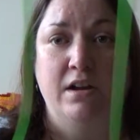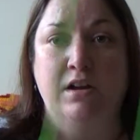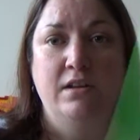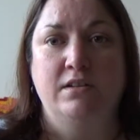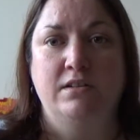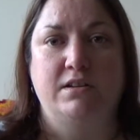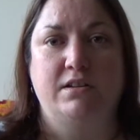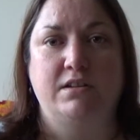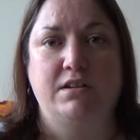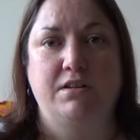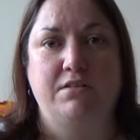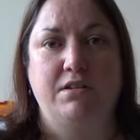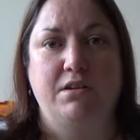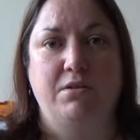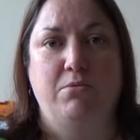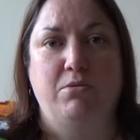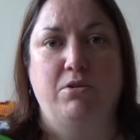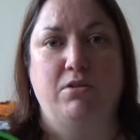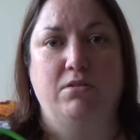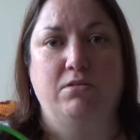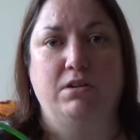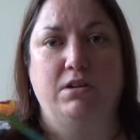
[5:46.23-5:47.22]
So I don't know
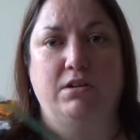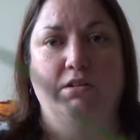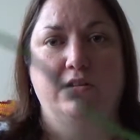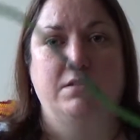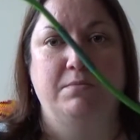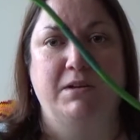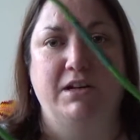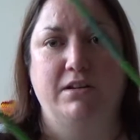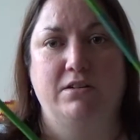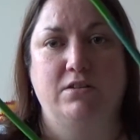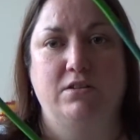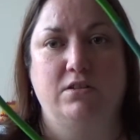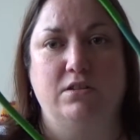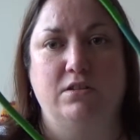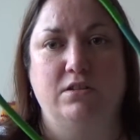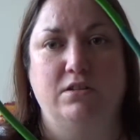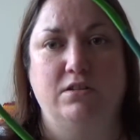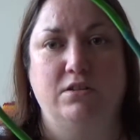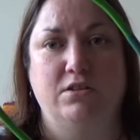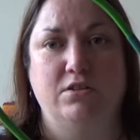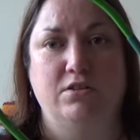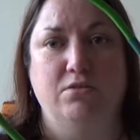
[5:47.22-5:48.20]
what you expect
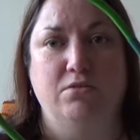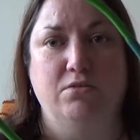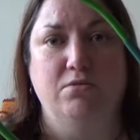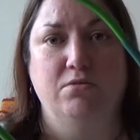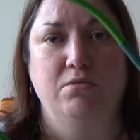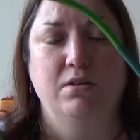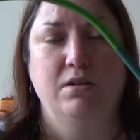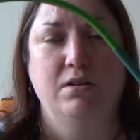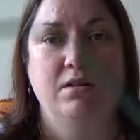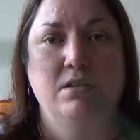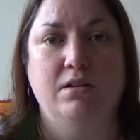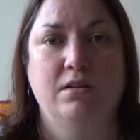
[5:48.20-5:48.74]
to do.